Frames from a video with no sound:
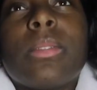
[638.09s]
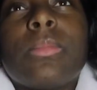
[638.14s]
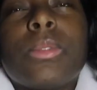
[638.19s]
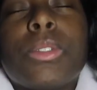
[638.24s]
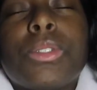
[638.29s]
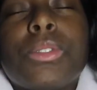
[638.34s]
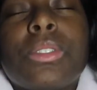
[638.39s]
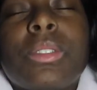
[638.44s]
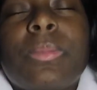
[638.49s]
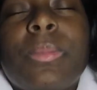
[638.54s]

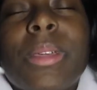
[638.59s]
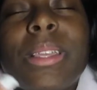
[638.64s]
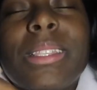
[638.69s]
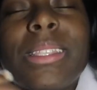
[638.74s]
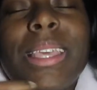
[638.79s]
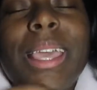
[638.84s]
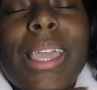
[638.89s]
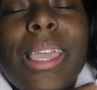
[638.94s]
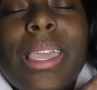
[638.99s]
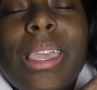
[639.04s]
Dude's been
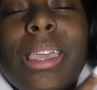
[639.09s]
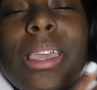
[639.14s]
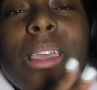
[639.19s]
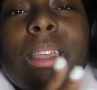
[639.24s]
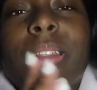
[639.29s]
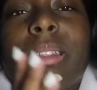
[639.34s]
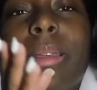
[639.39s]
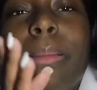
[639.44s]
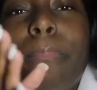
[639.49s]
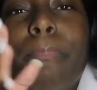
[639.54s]

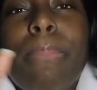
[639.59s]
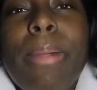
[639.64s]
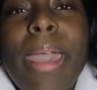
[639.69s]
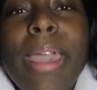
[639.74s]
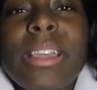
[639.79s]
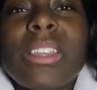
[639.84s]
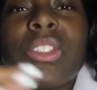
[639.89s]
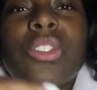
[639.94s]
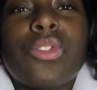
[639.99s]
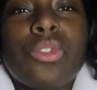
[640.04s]
taking
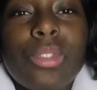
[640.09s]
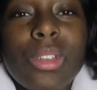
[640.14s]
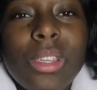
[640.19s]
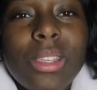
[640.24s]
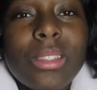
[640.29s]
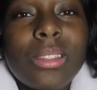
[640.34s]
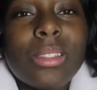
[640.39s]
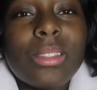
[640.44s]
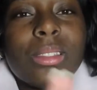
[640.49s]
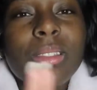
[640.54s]
back
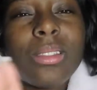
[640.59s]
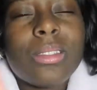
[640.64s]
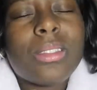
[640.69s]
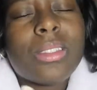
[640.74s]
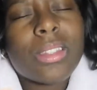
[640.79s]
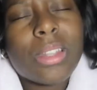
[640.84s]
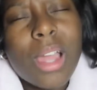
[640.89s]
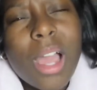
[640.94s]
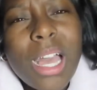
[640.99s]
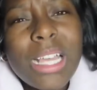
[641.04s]
streets
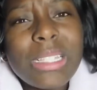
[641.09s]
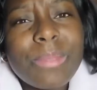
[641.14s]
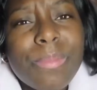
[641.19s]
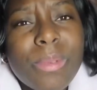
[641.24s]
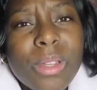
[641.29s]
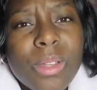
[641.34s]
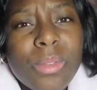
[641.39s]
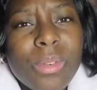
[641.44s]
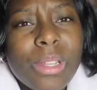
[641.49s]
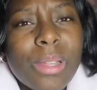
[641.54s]
to the
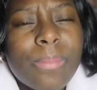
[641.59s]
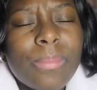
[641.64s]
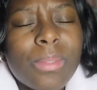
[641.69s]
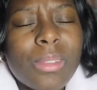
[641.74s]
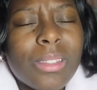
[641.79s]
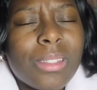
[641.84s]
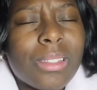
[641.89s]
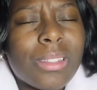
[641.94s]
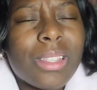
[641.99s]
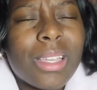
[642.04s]
hospital, and I'm
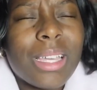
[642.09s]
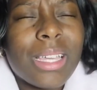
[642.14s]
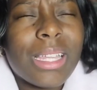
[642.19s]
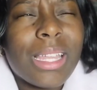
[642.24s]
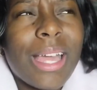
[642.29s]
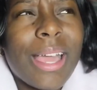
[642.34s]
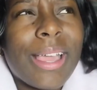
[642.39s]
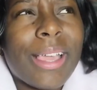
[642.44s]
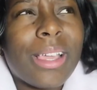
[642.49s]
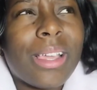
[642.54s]
just thinking
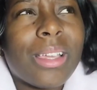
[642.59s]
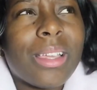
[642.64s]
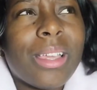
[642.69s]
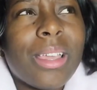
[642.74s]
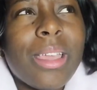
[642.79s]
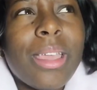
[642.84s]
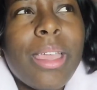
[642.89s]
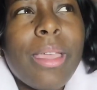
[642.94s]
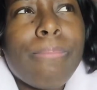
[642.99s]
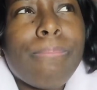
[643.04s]
like
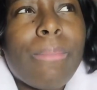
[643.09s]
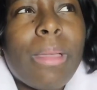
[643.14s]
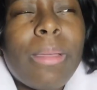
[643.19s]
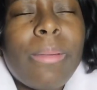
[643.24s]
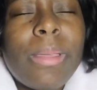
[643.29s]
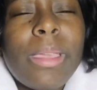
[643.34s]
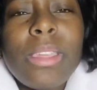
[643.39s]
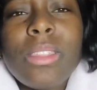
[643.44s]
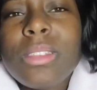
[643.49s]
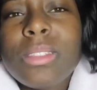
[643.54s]

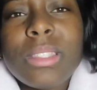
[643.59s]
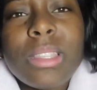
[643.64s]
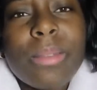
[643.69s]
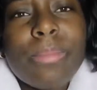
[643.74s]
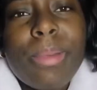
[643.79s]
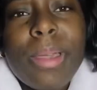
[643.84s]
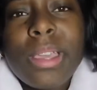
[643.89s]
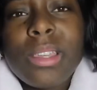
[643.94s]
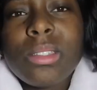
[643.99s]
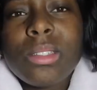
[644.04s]
maybe he just
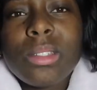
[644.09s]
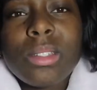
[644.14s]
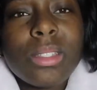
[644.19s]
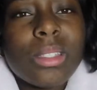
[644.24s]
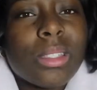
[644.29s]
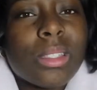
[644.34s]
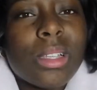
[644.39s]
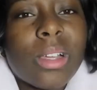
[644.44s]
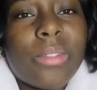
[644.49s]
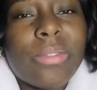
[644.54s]
impatient and
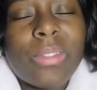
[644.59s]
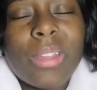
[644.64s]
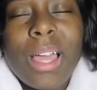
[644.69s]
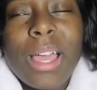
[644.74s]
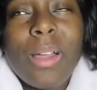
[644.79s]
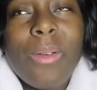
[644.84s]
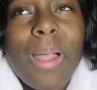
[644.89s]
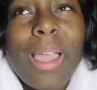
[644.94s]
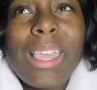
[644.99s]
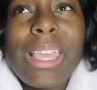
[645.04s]
stuff.
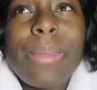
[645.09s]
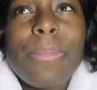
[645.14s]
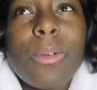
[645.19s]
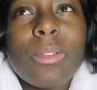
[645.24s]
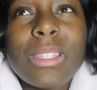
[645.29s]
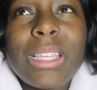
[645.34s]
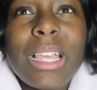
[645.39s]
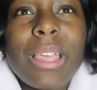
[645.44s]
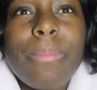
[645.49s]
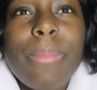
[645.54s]
Like, why he keep
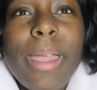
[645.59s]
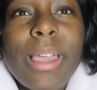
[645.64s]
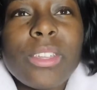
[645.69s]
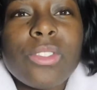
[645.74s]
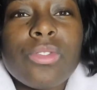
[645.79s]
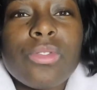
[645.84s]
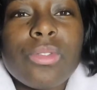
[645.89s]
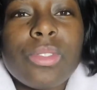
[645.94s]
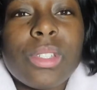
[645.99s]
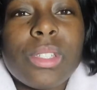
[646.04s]
on taking back
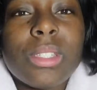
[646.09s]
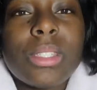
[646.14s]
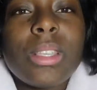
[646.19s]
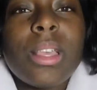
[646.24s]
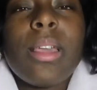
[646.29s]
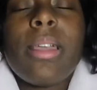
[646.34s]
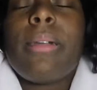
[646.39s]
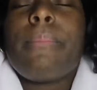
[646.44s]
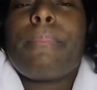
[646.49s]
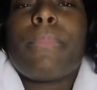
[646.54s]
streets?
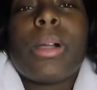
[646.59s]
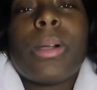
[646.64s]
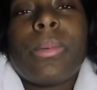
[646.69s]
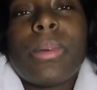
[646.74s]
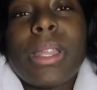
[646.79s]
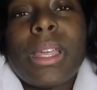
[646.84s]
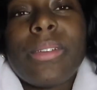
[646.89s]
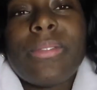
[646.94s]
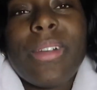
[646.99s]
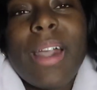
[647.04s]
But
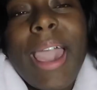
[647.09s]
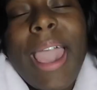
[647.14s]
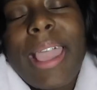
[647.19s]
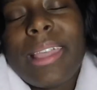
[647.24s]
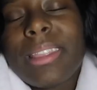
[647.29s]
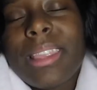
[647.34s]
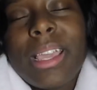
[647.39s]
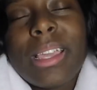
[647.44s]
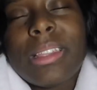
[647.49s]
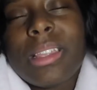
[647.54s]
whatever, I
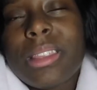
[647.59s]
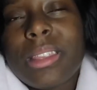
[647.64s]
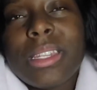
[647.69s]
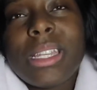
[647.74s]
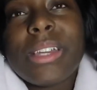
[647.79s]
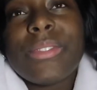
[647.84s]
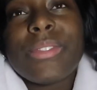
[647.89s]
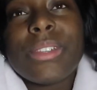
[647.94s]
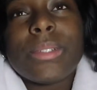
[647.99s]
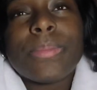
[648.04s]
ain't thinking nothing
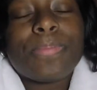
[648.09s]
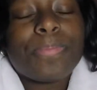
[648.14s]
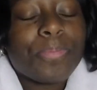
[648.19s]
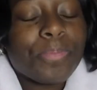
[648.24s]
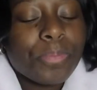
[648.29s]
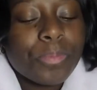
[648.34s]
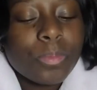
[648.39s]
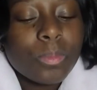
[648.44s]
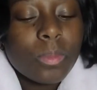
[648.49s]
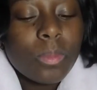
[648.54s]
of it.
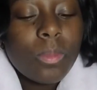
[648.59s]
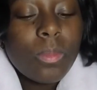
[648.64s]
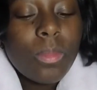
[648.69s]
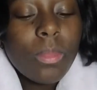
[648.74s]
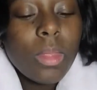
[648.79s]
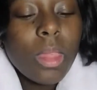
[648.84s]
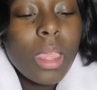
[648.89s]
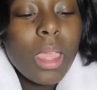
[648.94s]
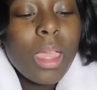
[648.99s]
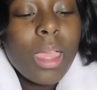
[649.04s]

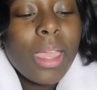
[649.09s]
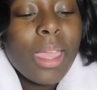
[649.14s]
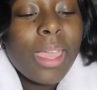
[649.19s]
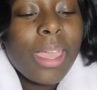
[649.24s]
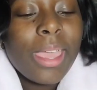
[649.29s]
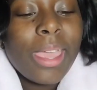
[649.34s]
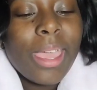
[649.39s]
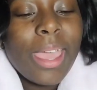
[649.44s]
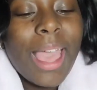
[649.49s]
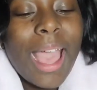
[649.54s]

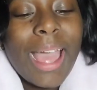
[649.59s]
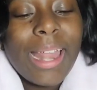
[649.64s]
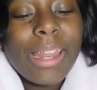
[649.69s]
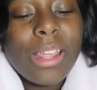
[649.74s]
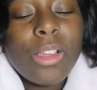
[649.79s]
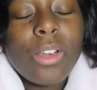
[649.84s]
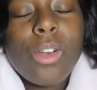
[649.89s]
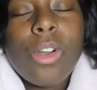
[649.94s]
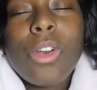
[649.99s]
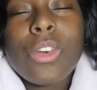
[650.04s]
And I
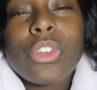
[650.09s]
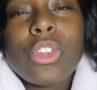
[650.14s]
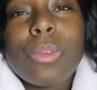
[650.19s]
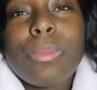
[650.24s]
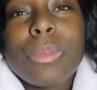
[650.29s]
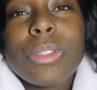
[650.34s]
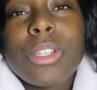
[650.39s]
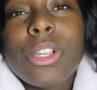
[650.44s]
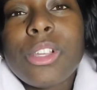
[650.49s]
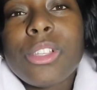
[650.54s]
didn't go on no
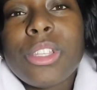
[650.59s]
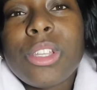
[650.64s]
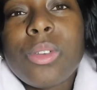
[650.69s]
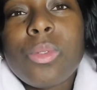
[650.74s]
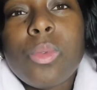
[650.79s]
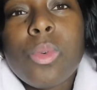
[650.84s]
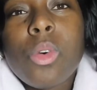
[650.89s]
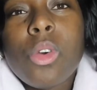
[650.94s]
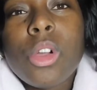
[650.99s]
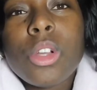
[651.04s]
maternity
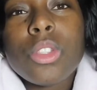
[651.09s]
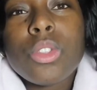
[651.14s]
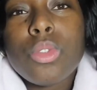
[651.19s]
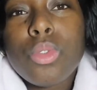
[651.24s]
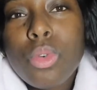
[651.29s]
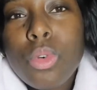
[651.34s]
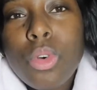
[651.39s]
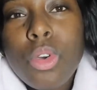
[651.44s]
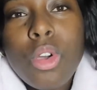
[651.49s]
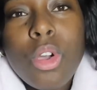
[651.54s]
ward
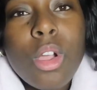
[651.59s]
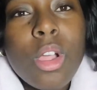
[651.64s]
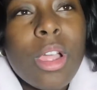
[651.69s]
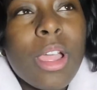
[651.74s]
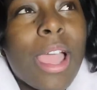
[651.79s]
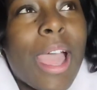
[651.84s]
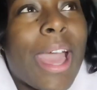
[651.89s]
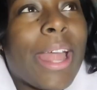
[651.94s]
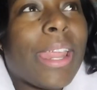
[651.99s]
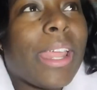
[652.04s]

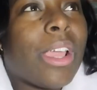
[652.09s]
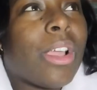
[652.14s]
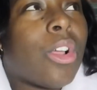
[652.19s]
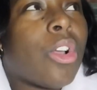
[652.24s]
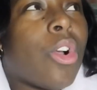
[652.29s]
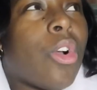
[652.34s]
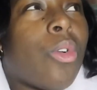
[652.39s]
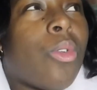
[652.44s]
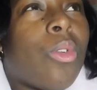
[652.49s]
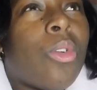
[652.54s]
tour. I didn't
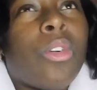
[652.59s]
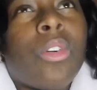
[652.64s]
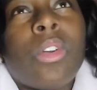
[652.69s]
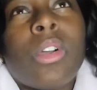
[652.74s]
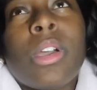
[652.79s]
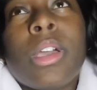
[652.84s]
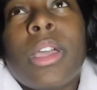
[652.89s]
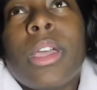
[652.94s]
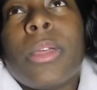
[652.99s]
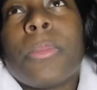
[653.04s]
go
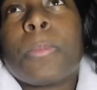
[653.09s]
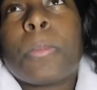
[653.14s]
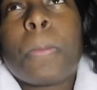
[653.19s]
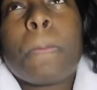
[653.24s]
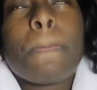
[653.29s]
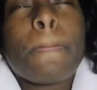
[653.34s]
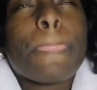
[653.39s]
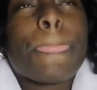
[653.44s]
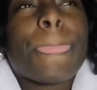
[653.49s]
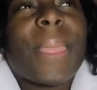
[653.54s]
on
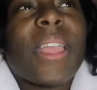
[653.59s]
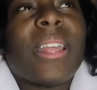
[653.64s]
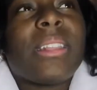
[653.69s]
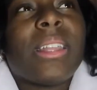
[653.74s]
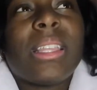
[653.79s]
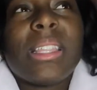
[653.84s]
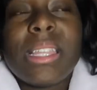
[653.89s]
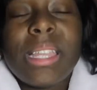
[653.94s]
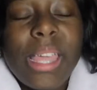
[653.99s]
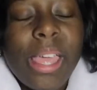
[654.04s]

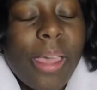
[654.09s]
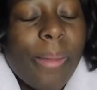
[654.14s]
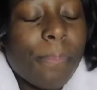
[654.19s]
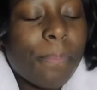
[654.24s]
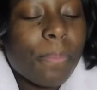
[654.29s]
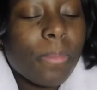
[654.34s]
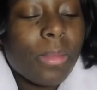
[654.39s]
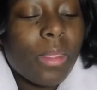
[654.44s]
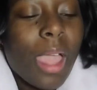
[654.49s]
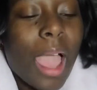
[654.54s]
none of that.
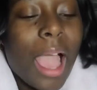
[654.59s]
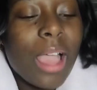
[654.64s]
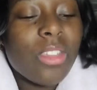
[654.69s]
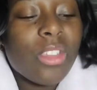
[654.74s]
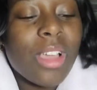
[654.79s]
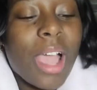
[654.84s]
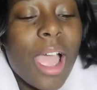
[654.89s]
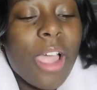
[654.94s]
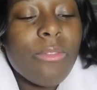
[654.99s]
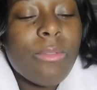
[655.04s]

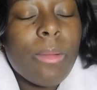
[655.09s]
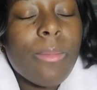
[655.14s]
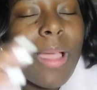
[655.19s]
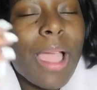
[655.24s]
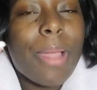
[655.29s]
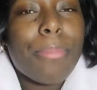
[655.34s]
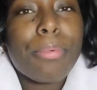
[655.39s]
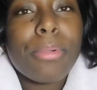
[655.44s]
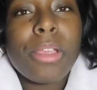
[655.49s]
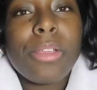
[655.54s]
I remember
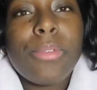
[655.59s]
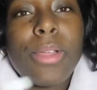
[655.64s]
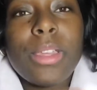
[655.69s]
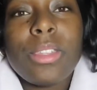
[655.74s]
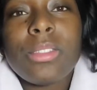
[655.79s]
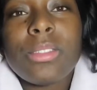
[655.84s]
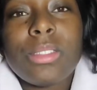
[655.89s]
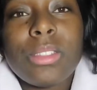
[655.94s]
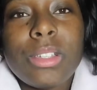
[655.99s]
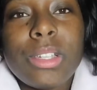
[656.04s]
I
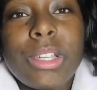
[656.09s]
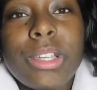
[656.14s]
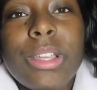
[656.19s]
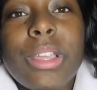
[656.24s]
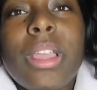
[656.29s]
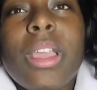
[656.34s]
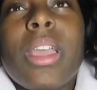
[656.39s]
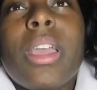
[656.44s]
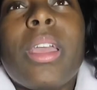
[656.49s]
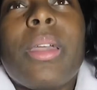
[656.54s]

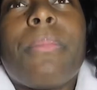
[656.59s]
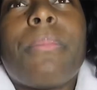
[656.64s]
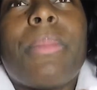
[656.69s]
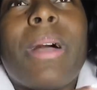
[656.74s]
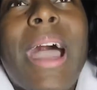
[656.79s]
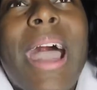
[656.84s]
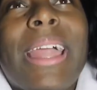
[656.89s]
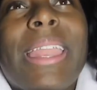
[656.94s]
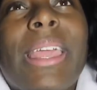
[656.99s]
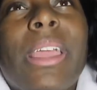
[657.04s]
pre-registered,
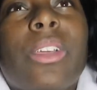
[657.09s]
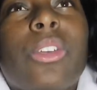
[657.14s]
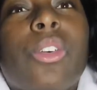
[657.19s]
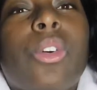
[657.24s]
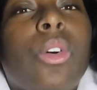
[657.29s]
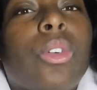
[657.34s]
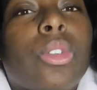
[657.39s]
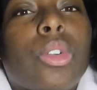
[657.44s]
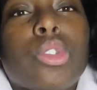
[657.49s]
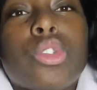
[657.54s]
but I didn't go
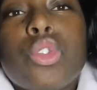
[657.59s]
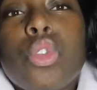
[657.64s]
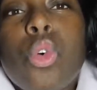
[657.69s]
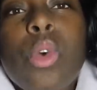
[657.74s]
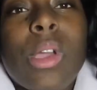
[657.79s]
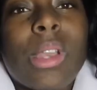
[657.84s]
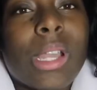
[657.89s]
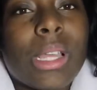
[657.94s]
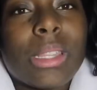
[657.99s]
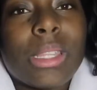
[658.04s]
on no
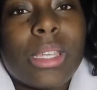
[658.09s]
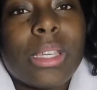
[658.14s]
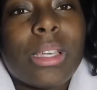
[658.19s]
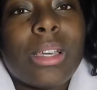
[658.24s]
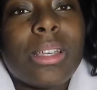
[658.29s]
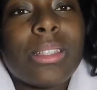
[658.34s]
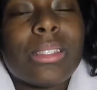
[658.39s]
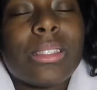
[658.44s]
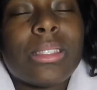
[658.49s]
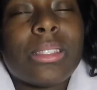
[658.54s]
tour or nothing,
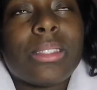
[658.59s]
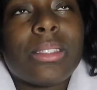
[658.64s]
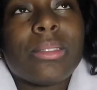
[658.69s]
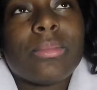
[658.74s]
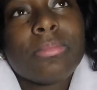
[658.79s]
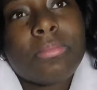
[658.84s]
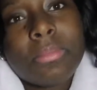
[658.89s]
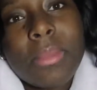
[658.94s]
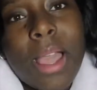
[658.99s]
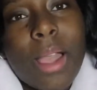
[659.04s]
because
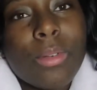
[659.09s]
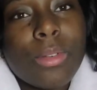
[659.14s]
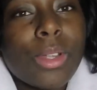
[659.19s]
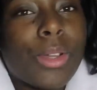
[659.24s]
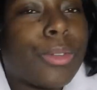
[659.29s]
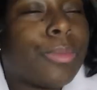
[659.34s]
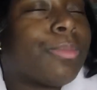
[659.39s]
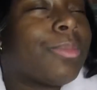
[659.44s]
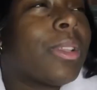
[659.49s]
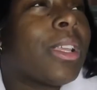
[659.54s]
I don't
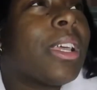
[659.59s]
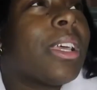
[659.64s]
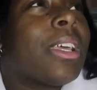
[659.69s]
know.